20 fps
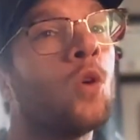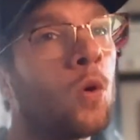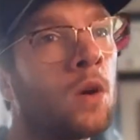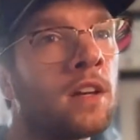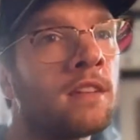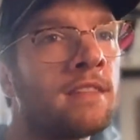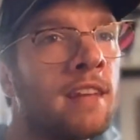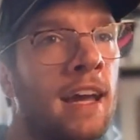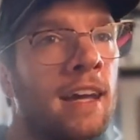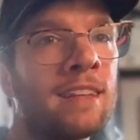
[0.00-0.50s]

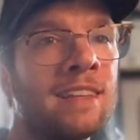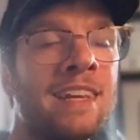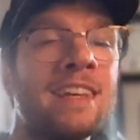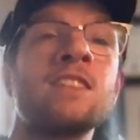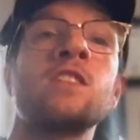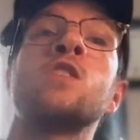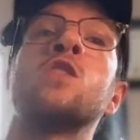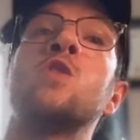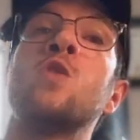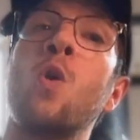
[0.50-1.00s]
techniques,
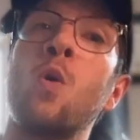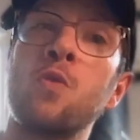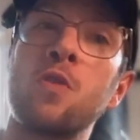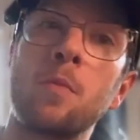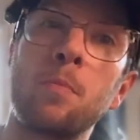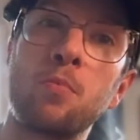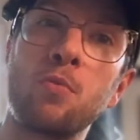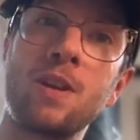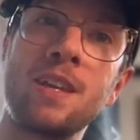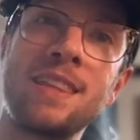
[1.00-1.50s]
yoga
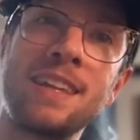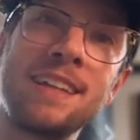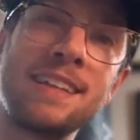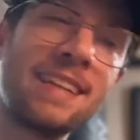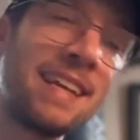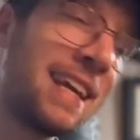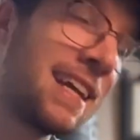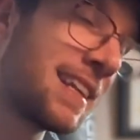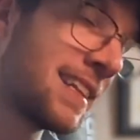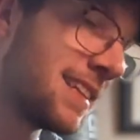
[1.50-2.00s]
breathing
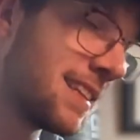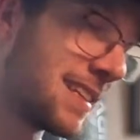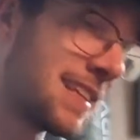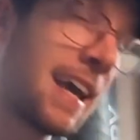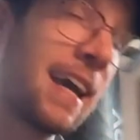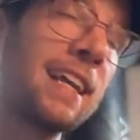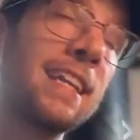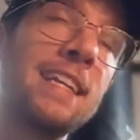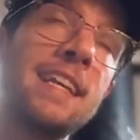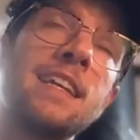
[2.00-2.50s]

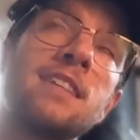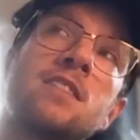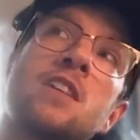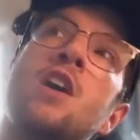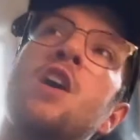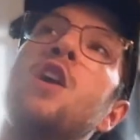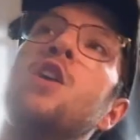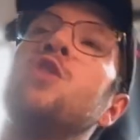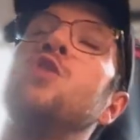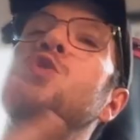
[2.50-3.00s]
techniques,
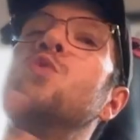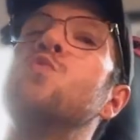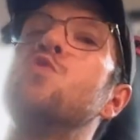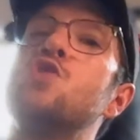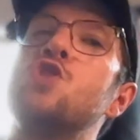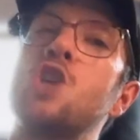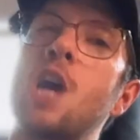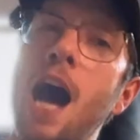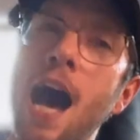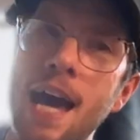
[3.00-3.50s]

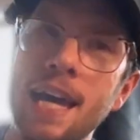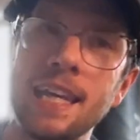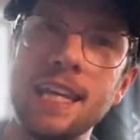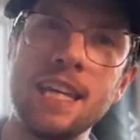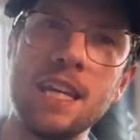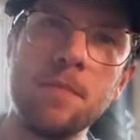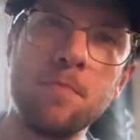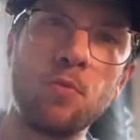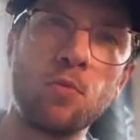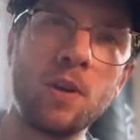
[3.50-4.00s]

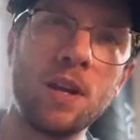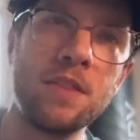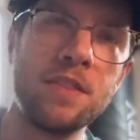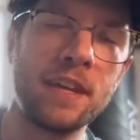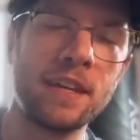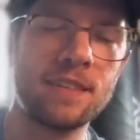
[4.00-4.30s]
ujjayi breathing.